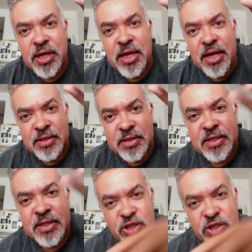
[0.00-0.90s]
This
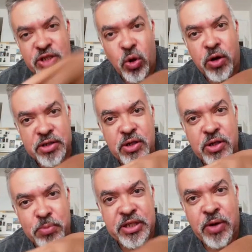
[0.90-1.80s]
story, this
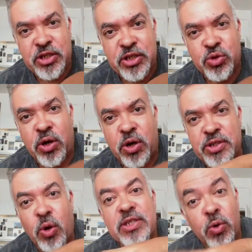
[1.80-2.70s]
obliterati story, was
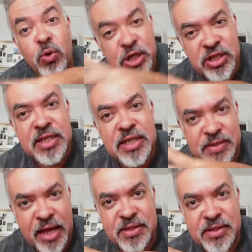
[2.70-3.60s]
originally set
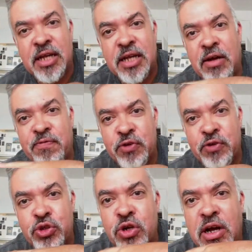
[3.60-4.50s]
in a
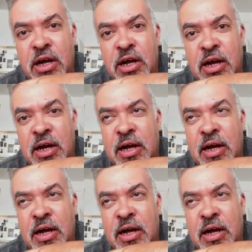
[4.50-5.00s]
future, uh,